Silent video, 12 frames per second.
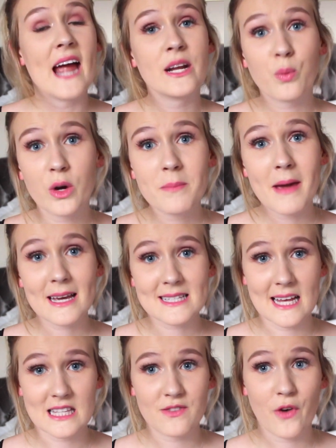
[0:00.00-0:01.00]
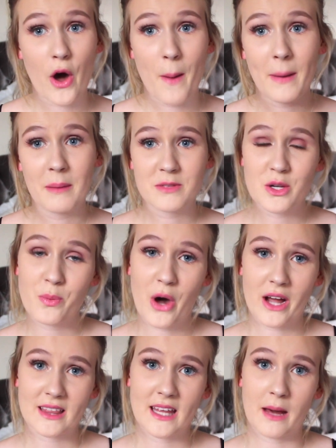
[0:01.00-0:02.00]
And it would make sense for her mum to
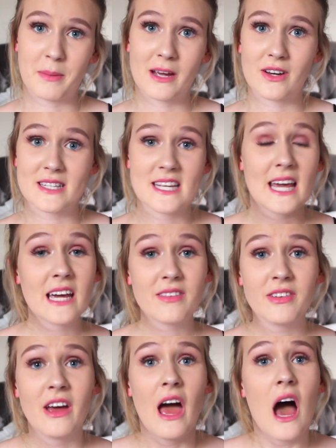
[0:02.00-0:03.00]
work there because if